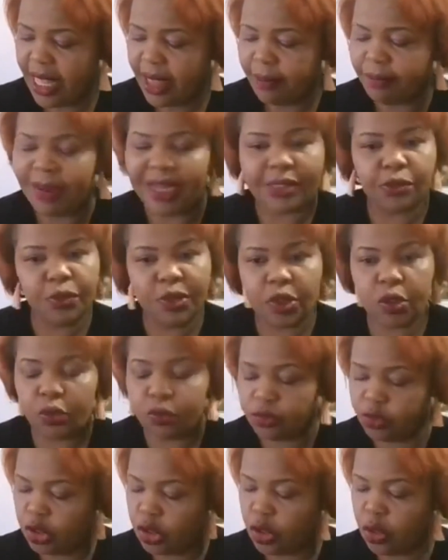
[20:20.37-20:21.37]
But we
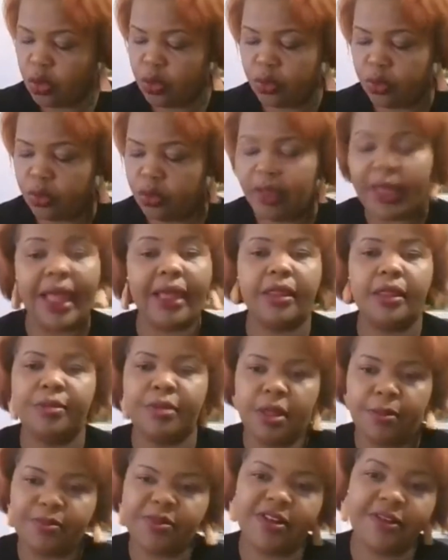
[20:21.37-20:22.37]
don't know like
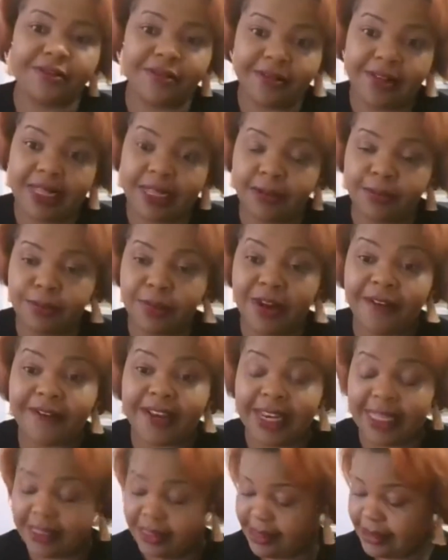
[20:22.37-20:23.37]
the
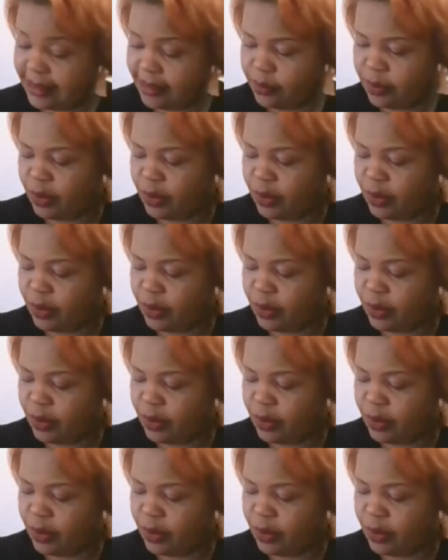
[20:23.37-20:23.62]
prevalence.